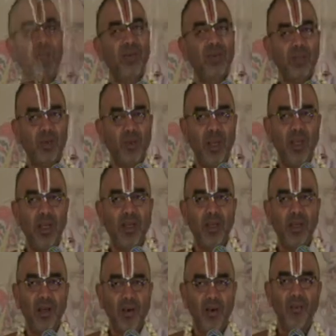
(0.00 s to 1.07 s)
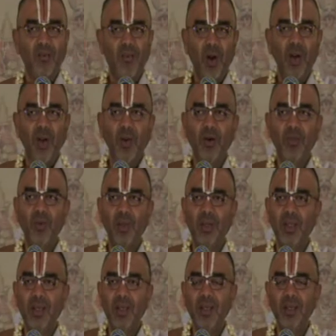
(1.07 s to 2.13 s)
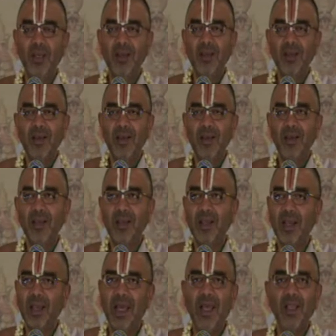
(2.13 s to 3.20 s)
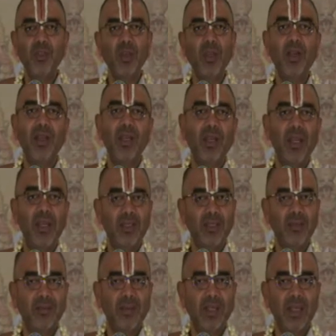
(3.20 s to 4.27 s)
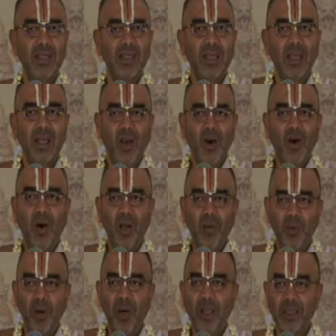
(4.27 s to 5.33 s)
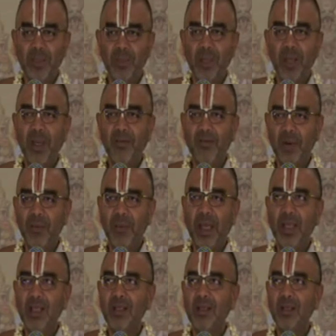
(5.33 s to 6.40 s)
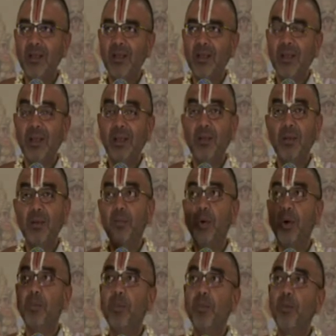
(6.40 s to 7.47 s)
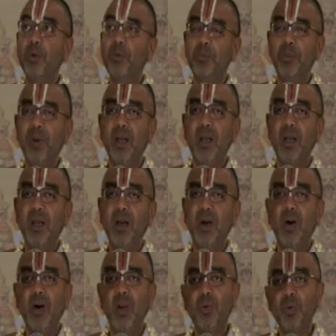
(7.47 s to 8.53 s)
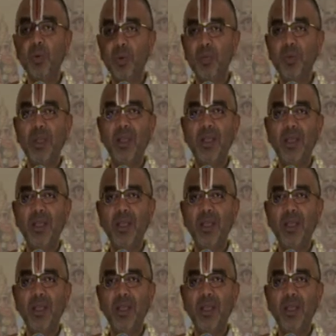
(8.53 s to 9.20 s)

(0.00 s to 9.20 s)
He was quite fond of only natural decoration. That is, all products made from nature, pushpa, all kundumani,